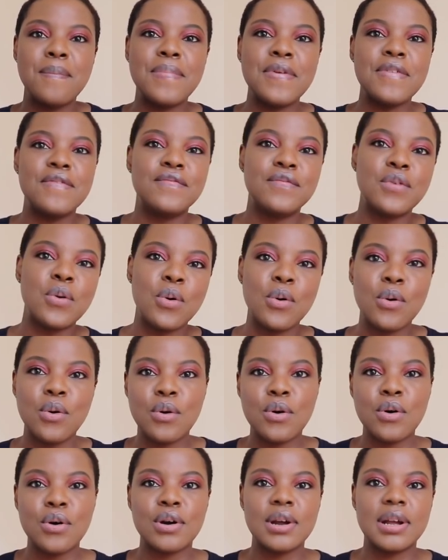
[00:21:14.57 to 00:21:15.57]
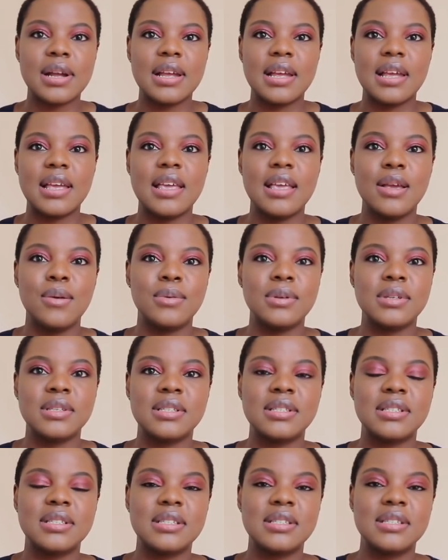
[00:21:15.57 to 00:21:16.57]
before he was,